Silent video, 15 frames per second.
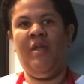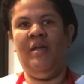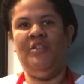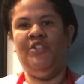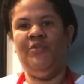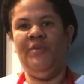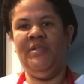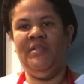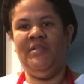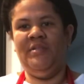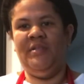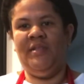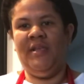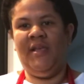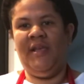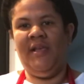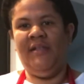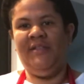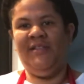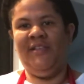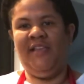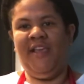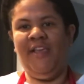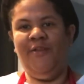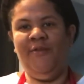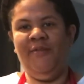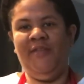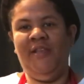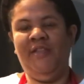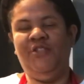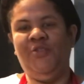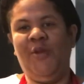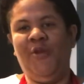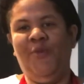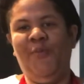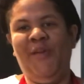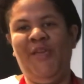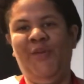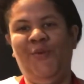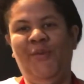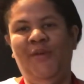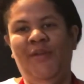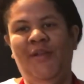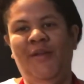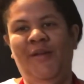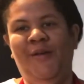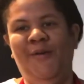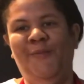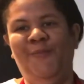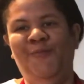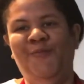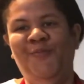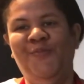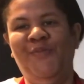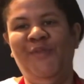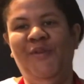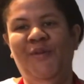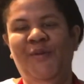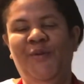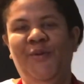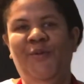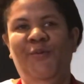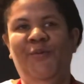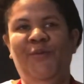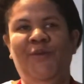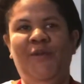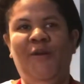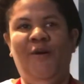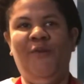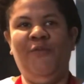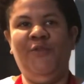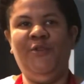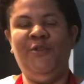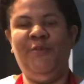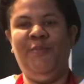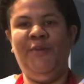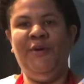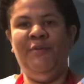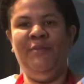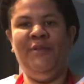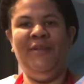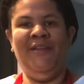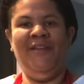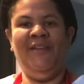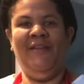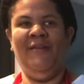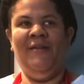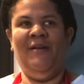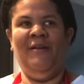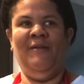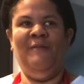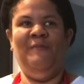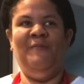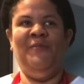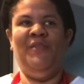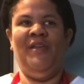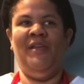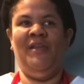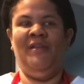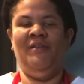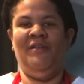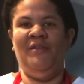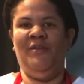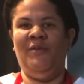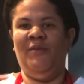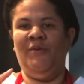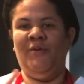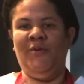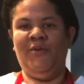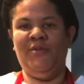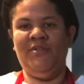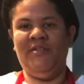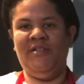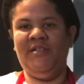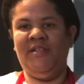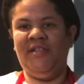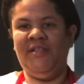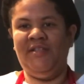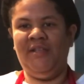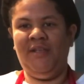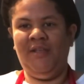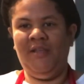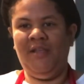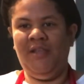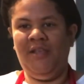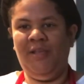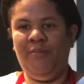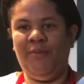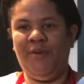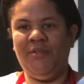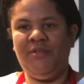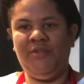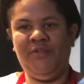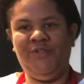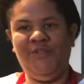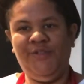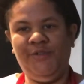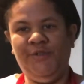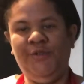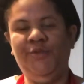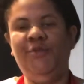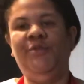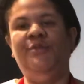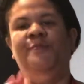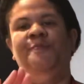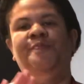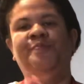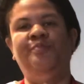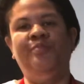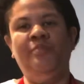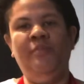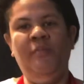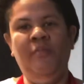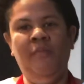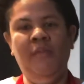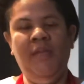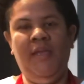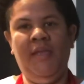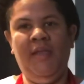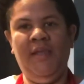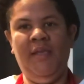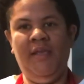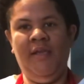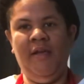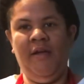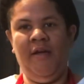treats that Triangle Bakery would offer to the public. That of course, doesn't contain any processed sugars, any